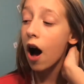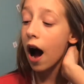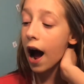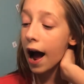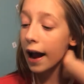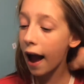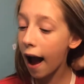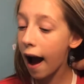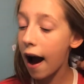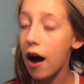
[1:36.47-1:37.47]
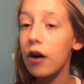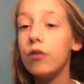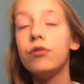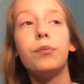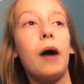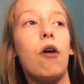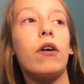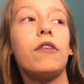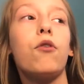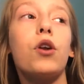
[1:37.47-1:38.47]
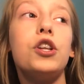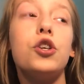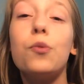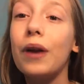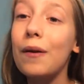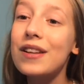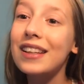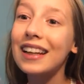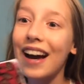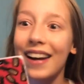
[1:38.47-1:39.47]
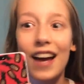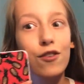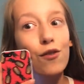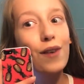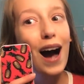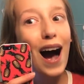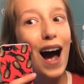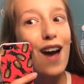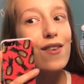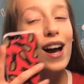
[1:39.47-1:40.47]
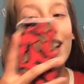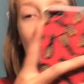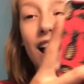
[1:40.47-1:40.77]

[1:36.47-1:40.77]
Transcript: I have about like 42, but I recently got an iPhone 5.